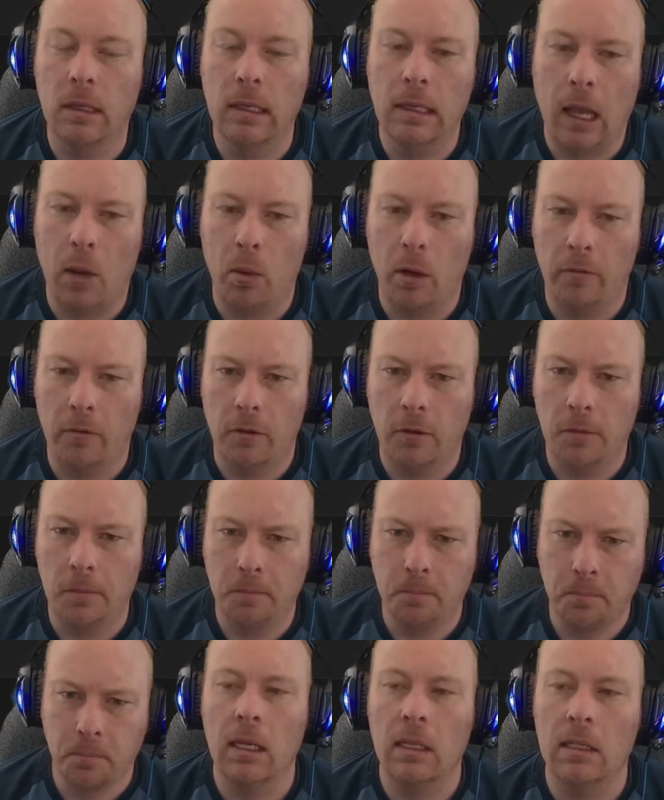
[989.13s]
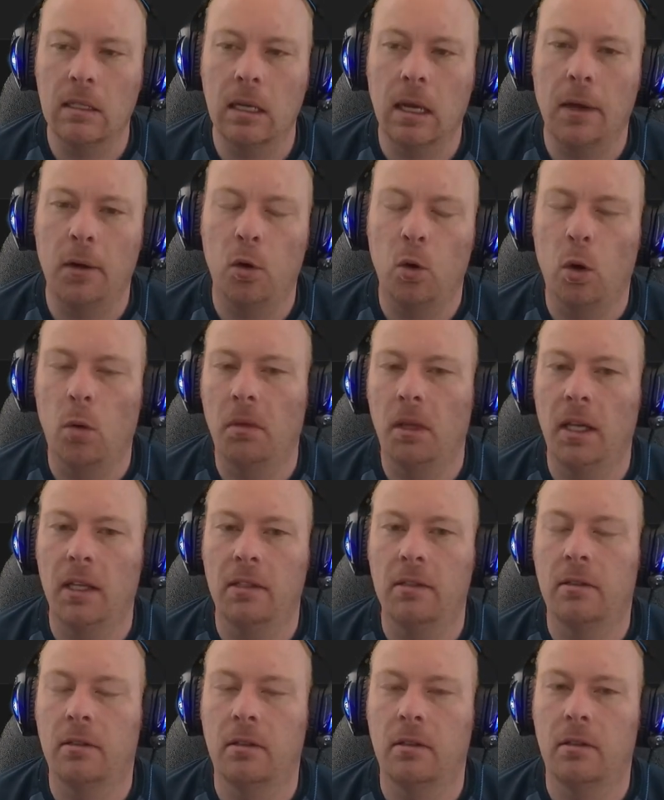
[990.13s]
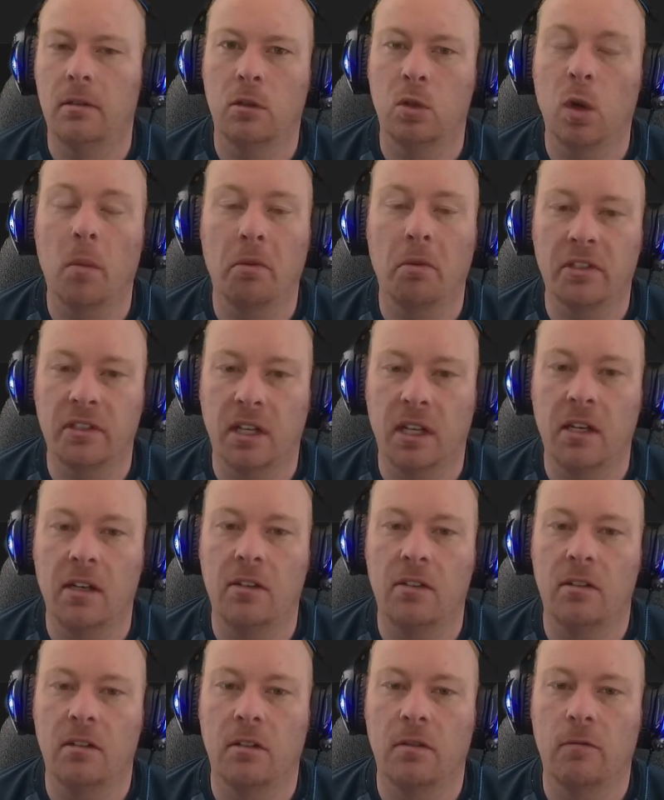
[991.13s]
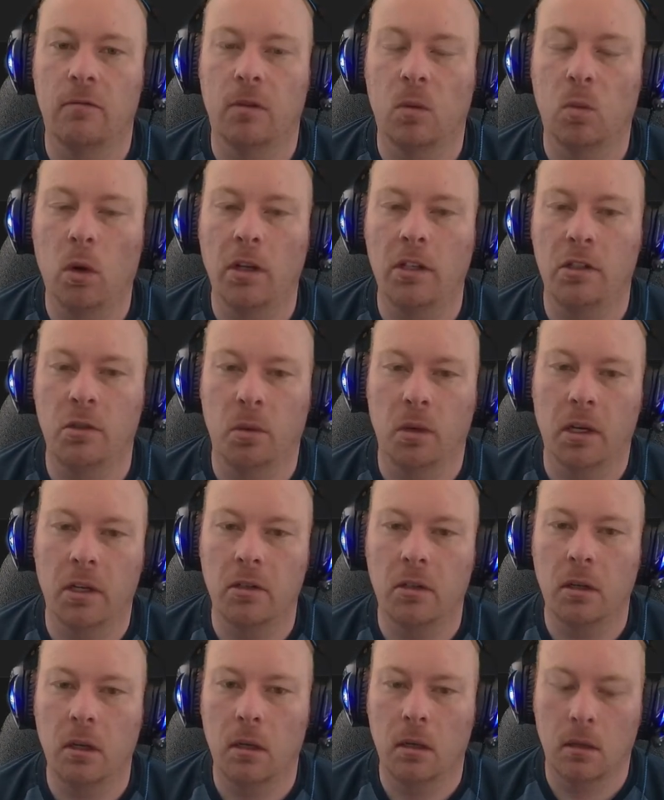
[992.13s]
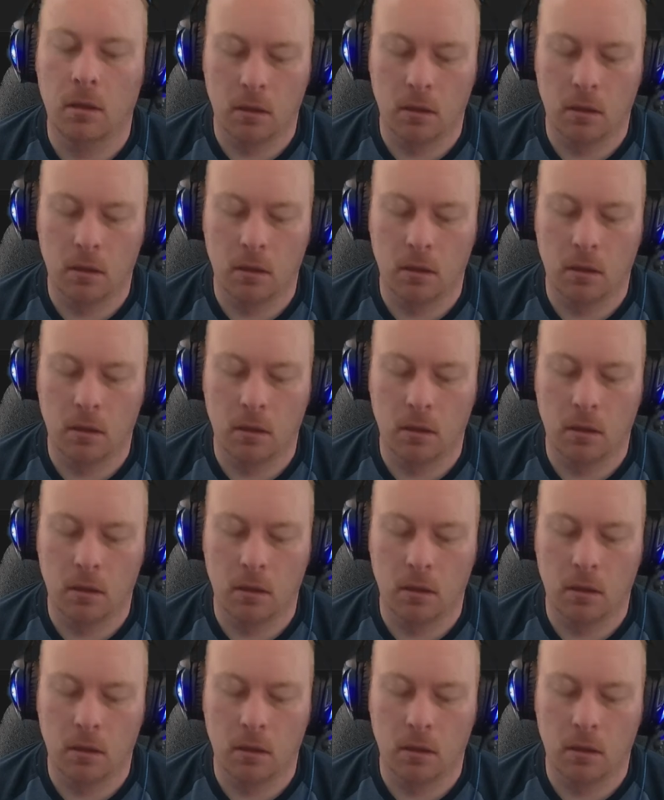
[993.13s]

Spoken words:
However, it's not normalized to a percentage from 1 to 100.